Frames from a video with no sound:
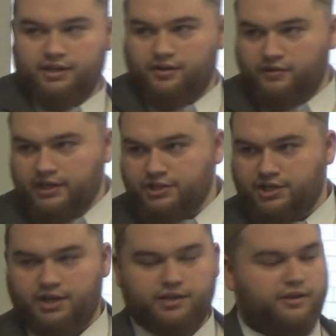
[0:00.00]

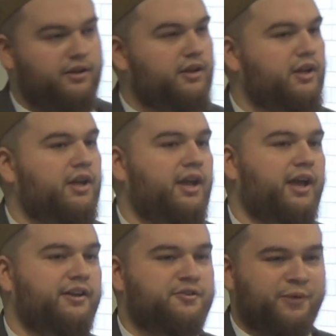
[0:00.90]
Indonesia,
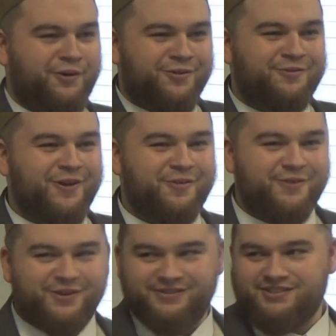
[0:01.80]
and sprinkled throughout the
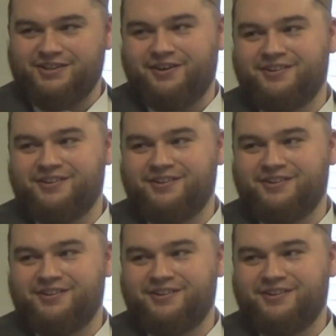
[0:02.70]
world. So.